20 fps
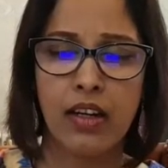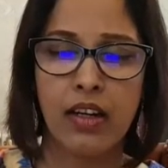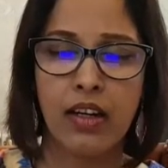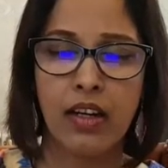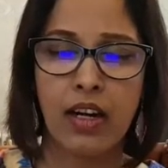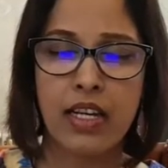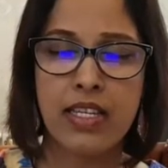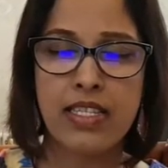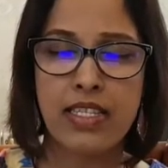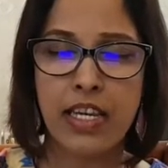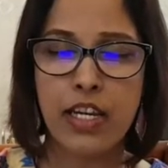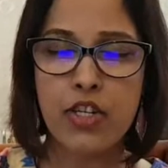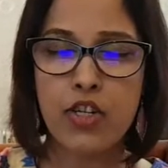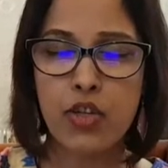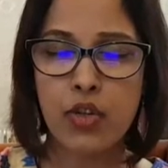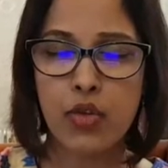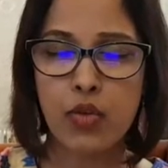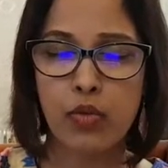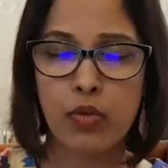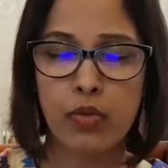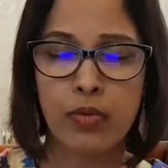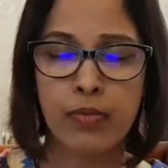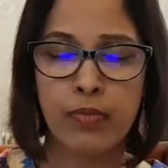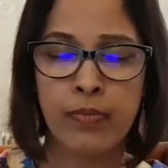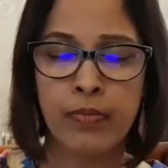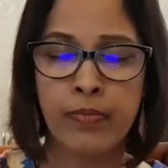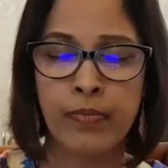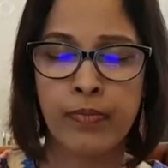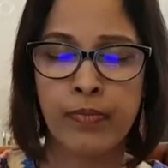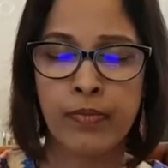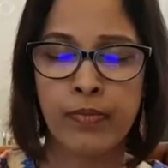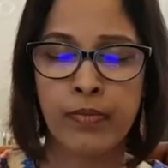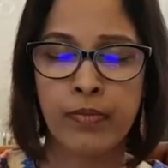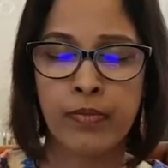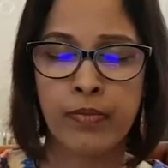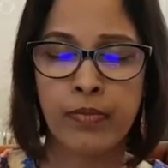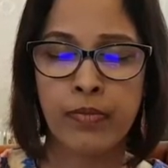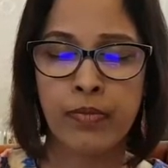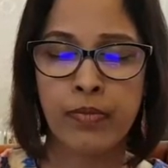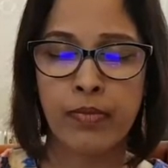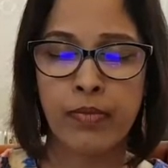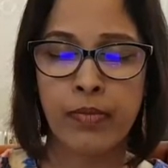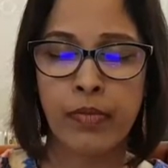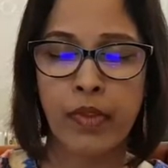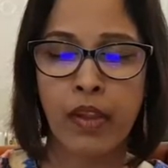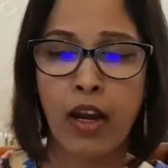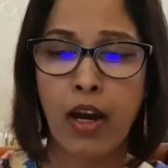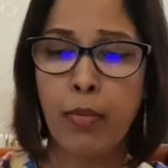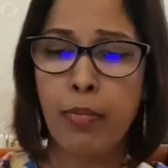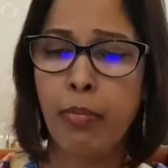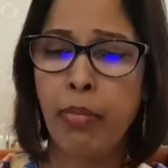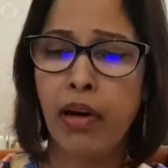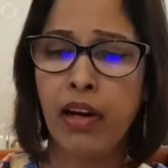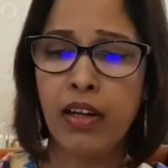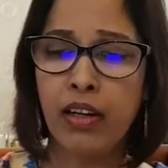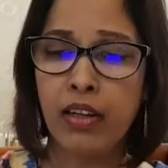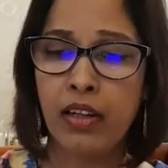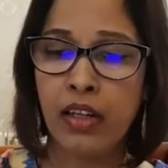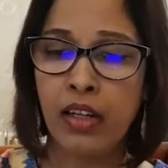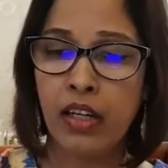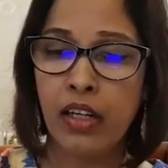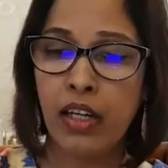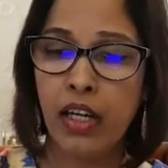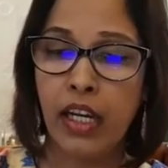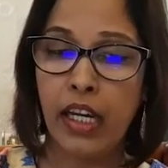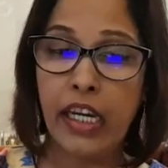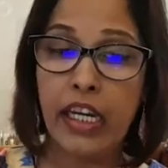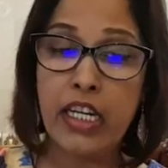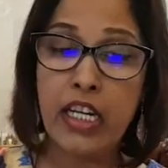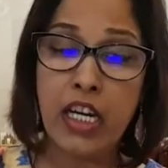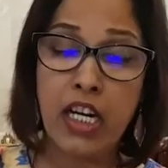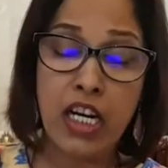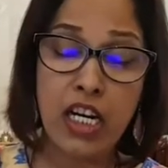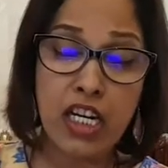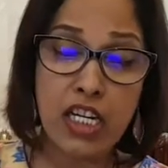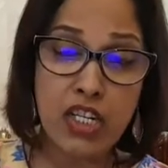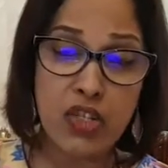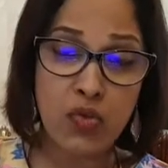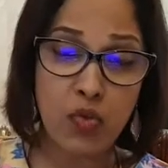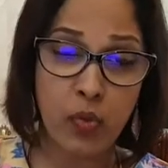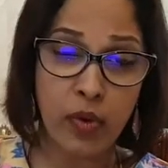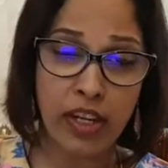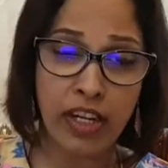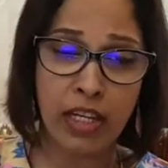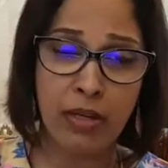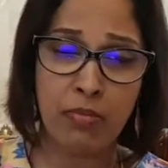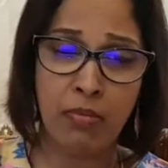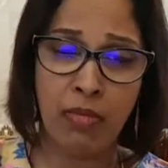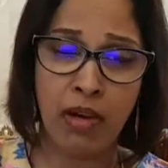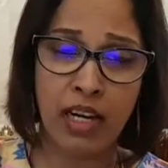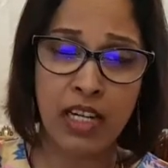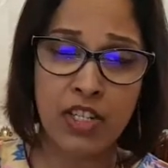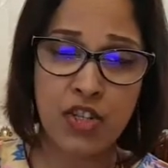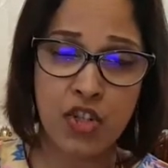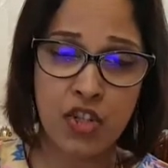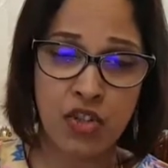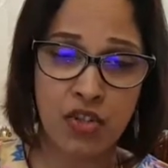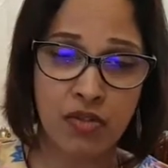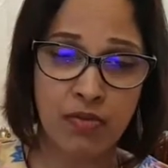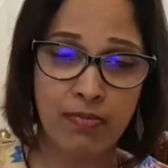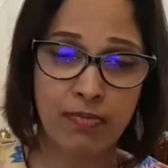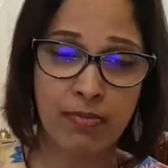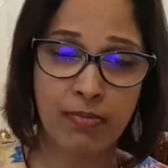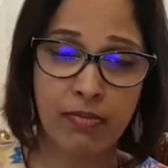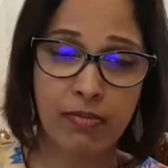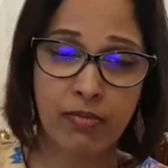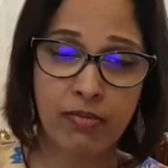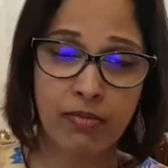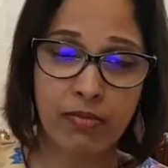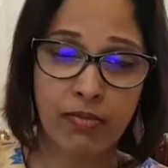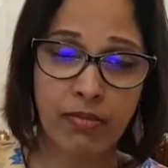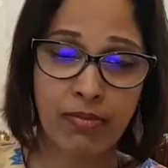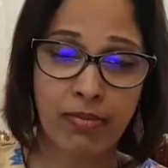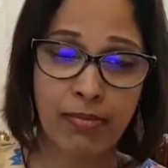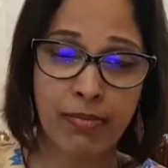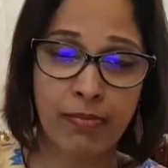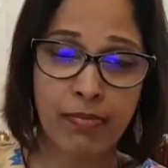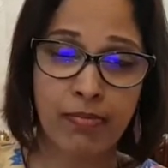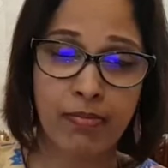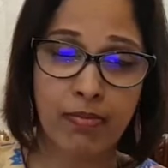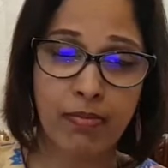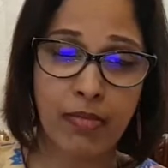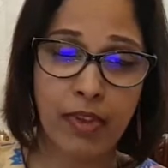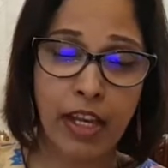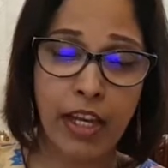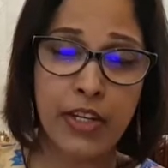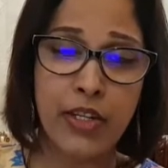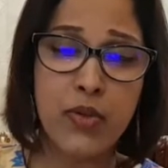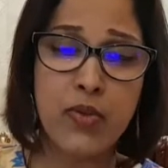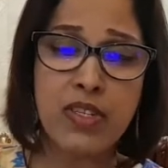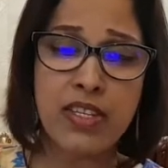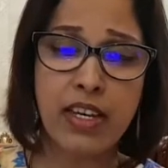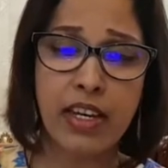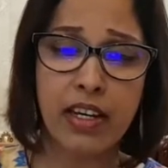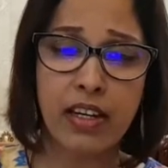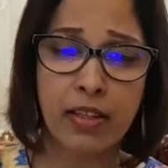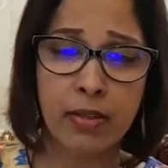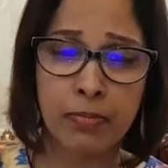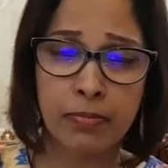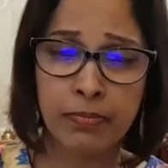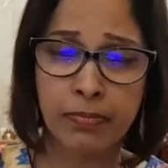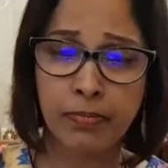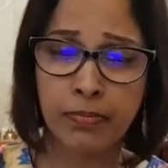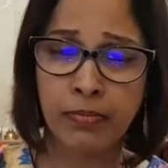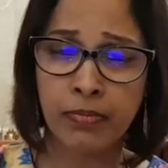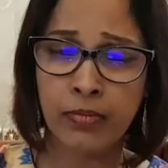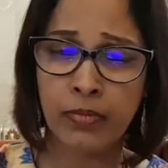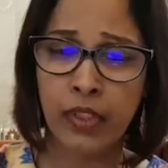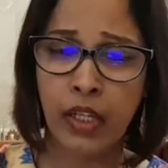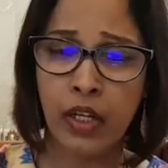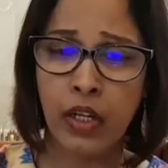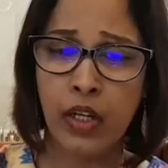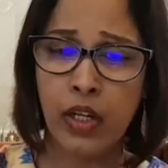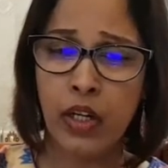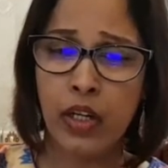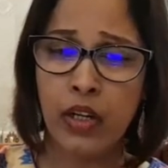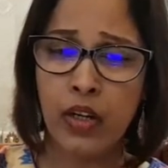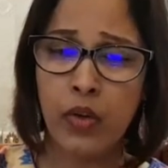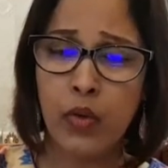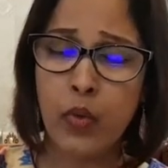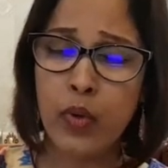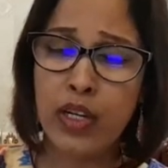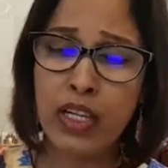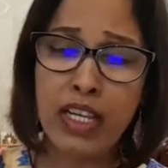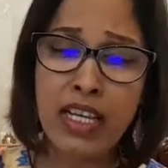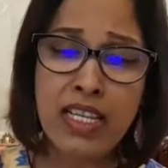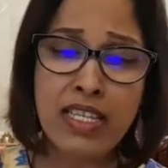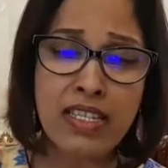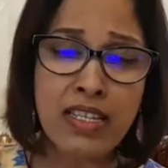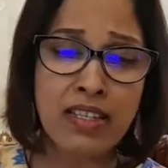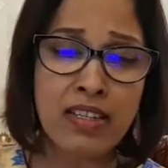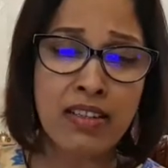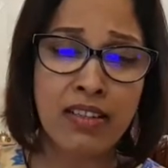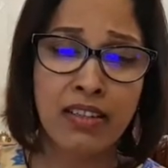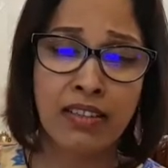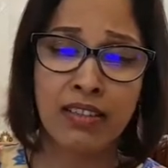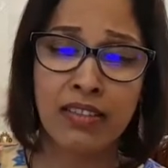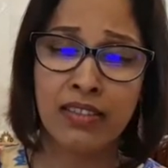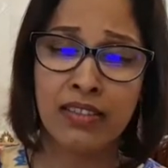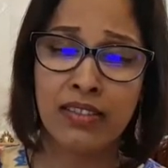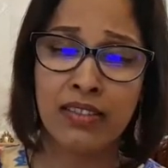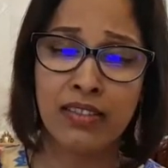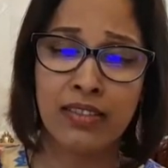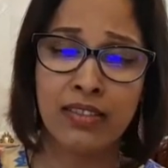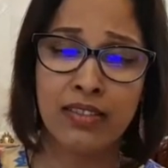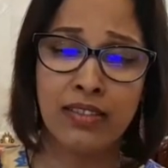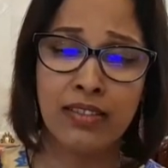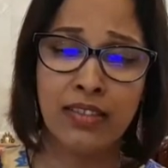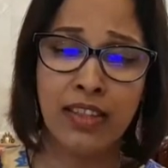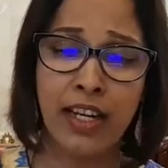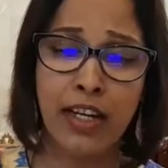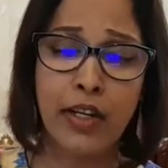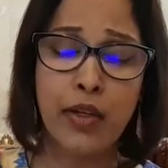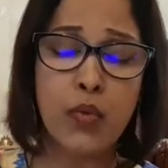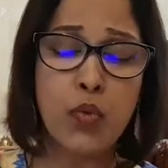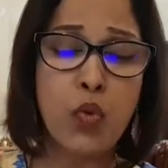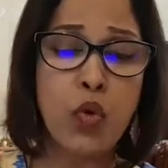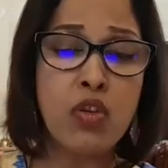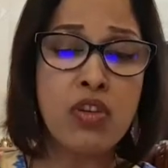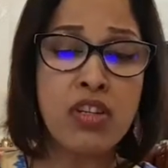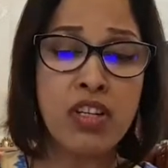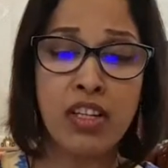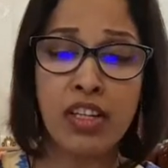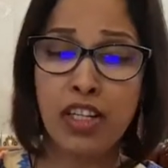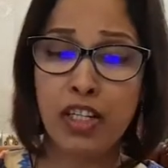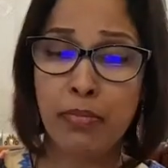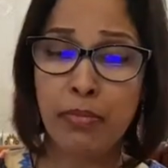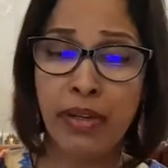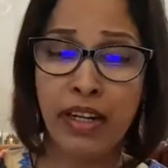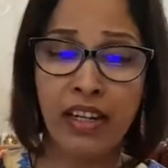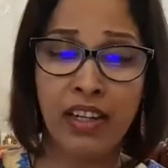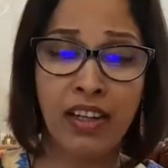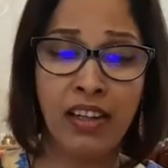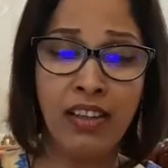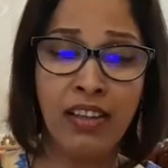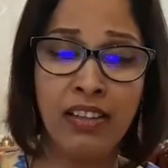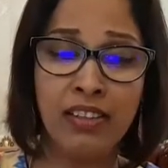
I said to you, Appa, it hurts very much. And you said, release it and it won't hurt, beta.